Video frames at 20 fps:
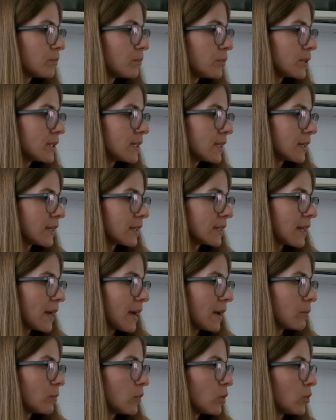putting
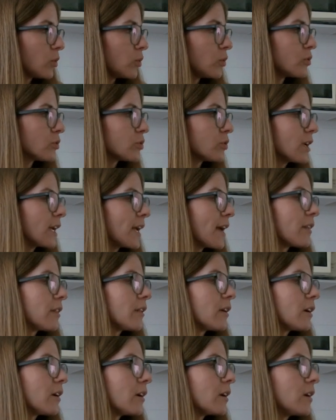them all
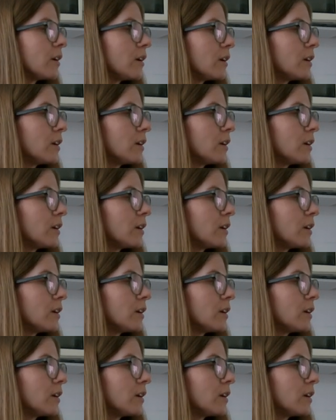together